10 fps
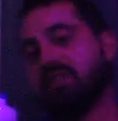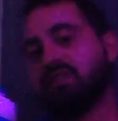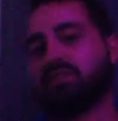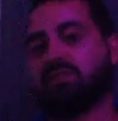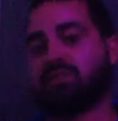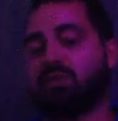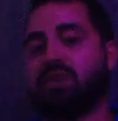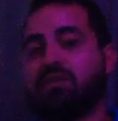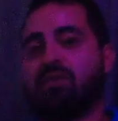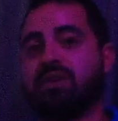this is for
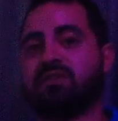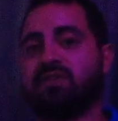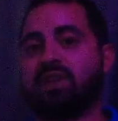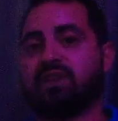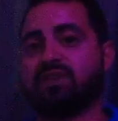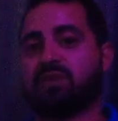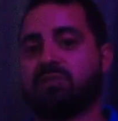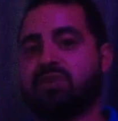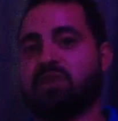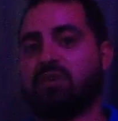squirting your eyes if you get
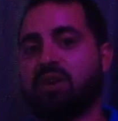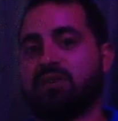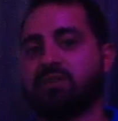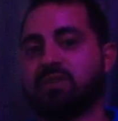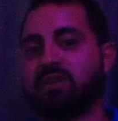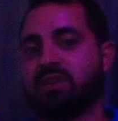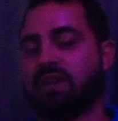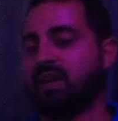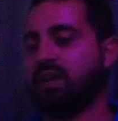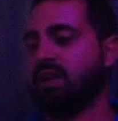salt in your eyes,
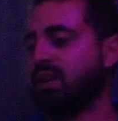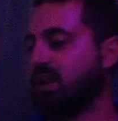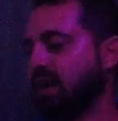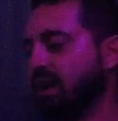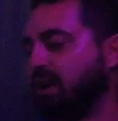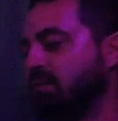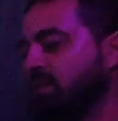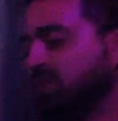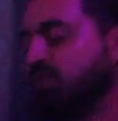okay? If you